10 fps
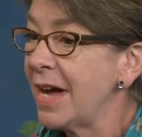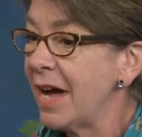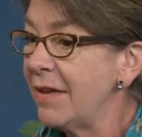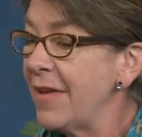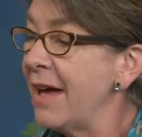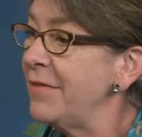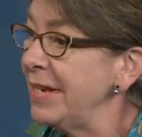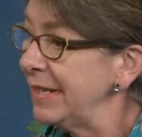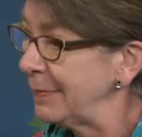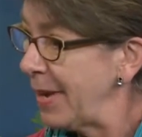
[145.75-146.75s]
of
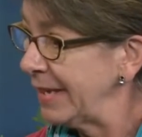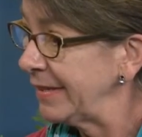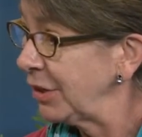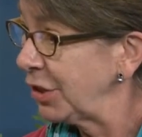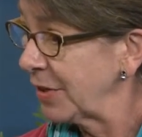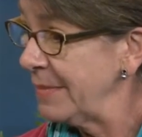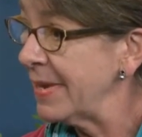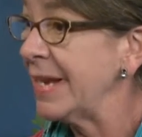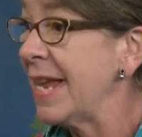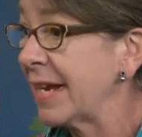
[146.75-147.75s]
evidence based
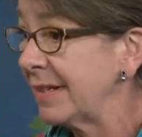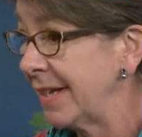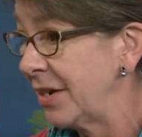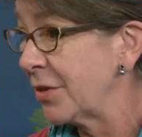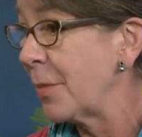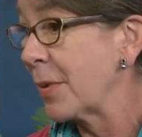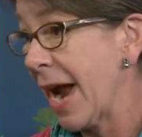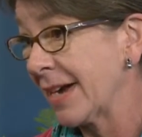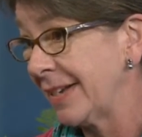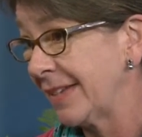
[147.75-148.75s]
treatment and clinical
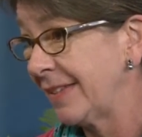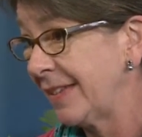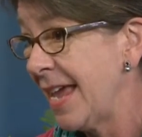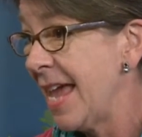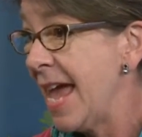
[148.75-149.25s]
practice.